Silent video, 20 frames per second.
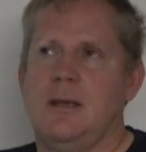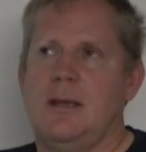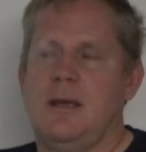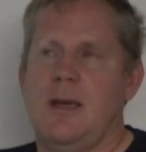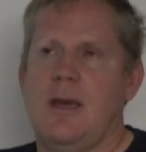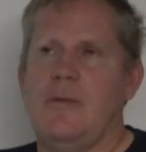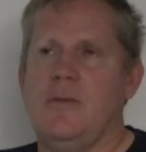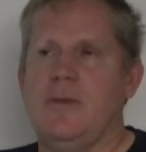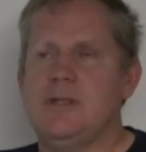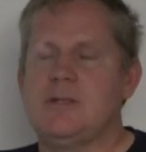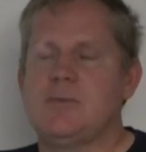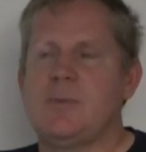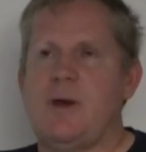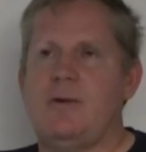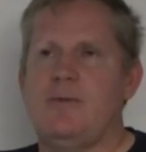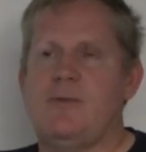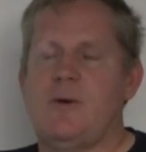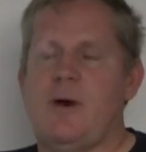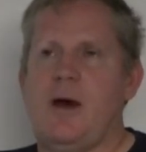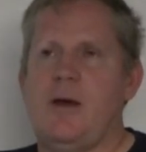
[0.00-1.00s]
my
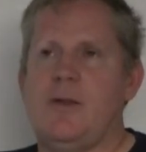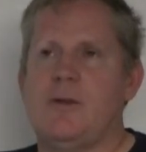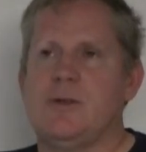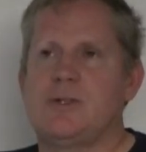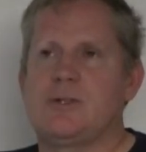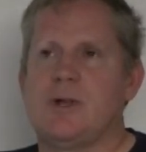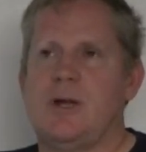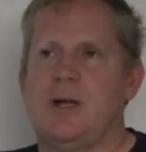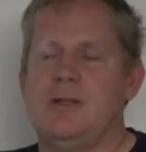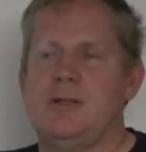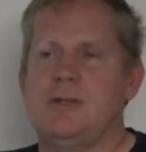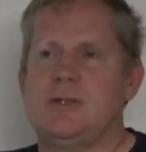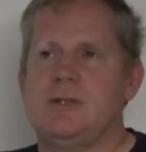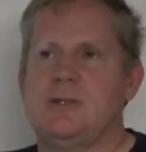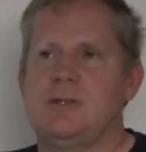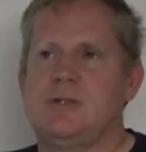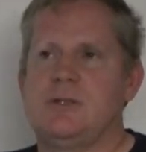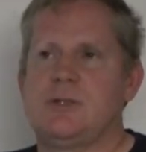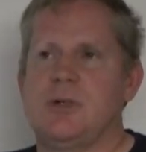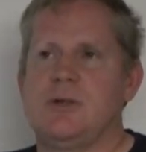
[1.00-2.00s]
father is trying to
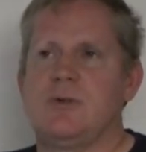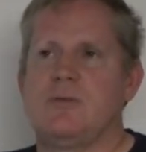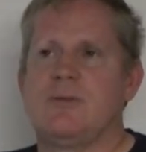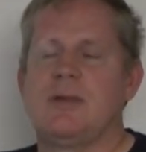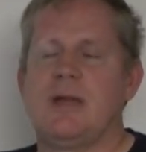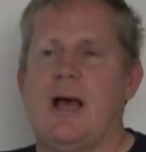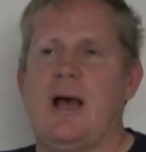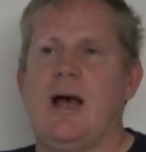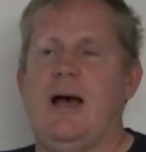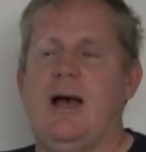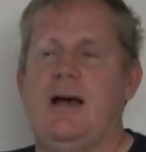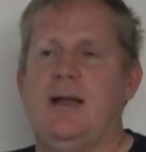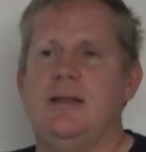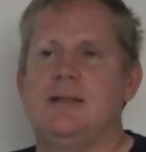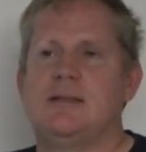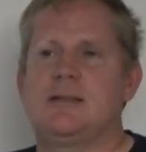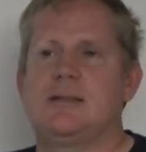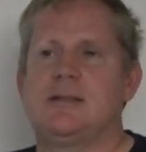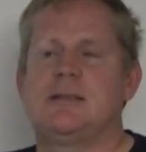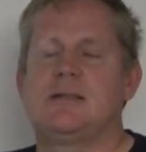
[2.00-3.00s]
serve God
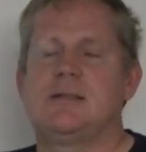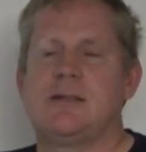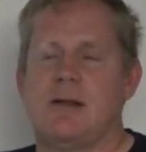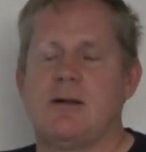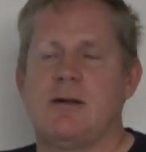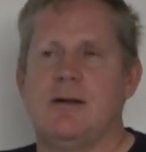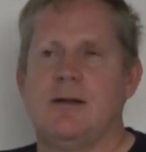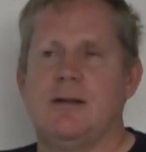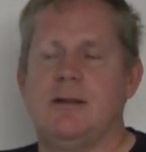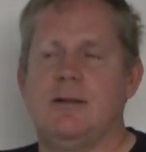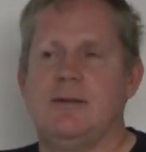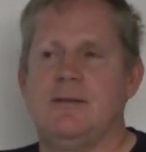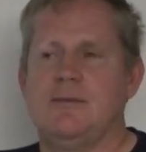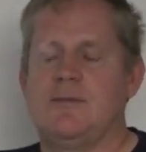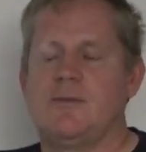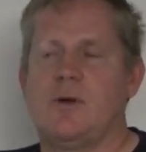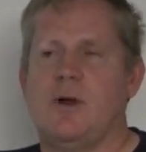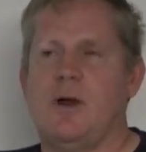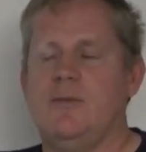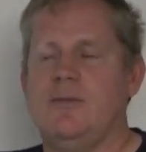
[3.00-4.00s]
in sincerity
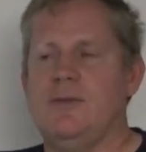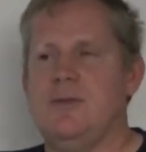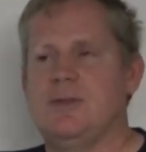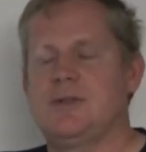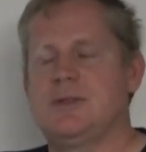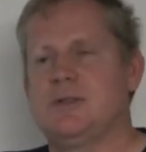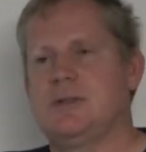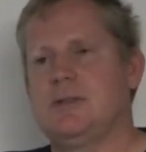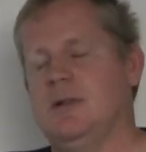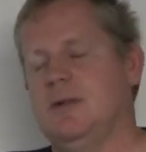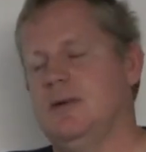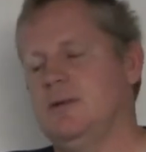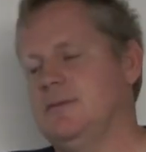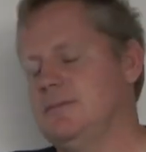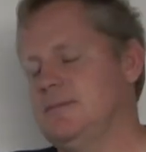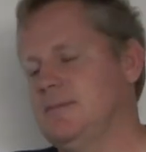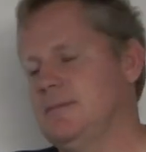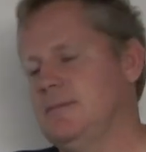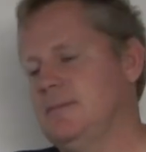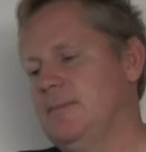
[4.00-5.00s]
for all of his, you know,
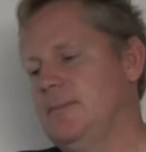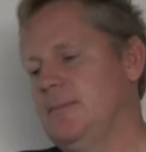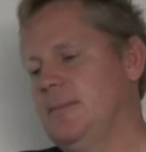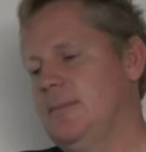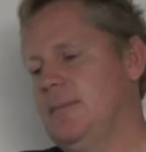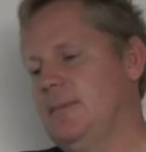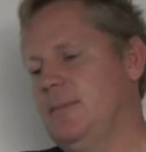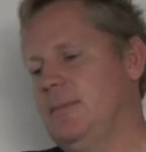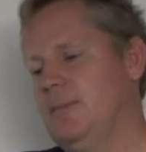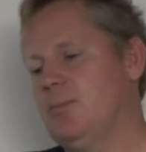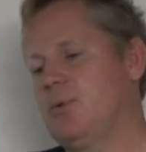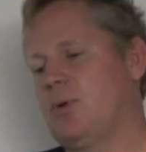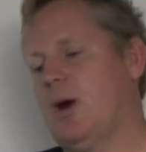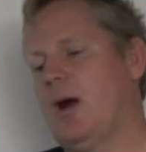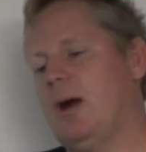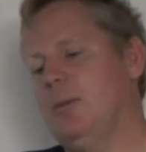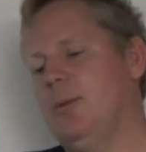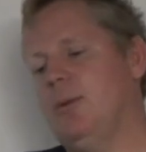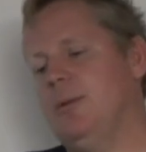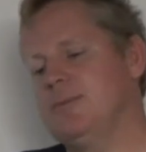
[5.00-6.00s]

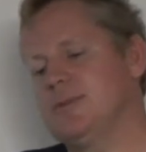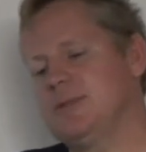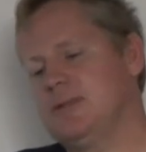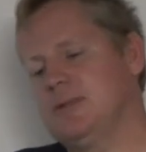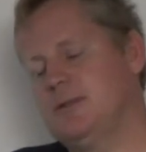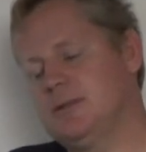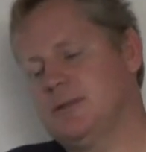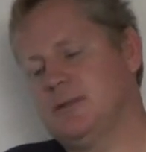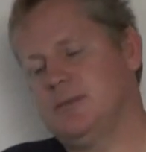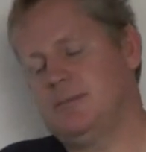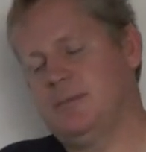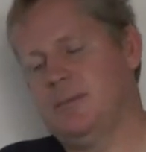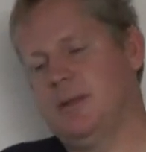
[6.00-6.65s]
problems. And he's a...